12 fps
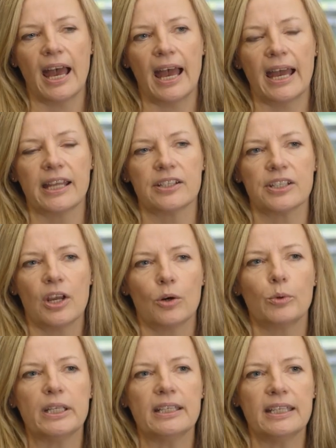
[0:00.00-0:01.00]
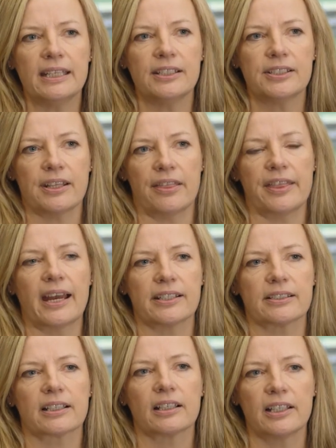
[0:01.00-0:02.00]
And we need
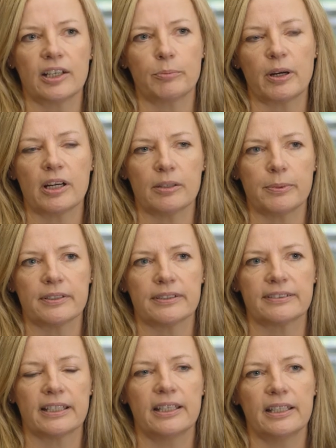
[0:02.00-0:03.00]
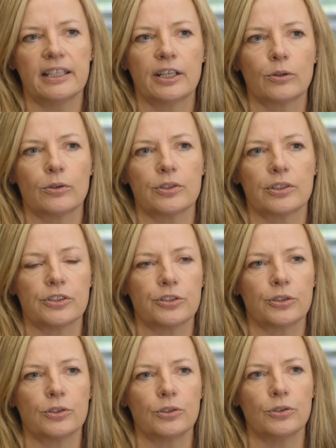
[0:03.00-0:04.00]
that clear purpose in order
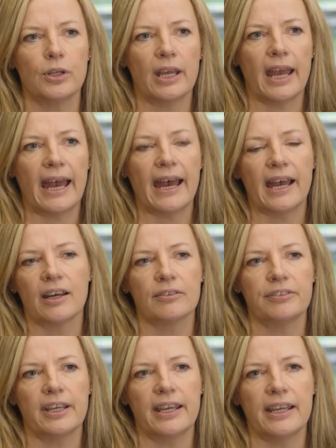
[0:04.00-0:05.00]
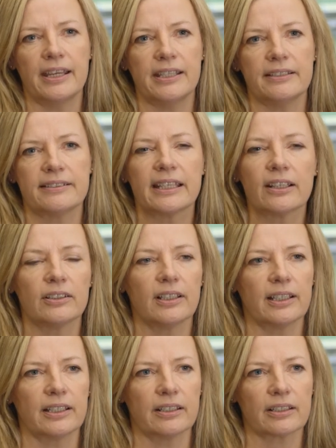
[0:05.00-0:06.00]
to have a single
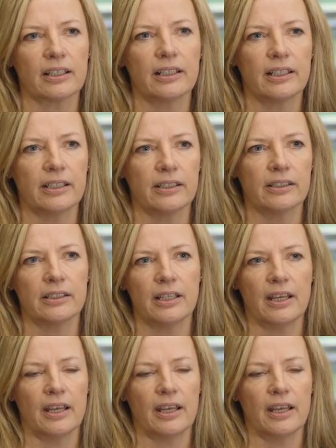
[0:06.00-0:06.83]
and clear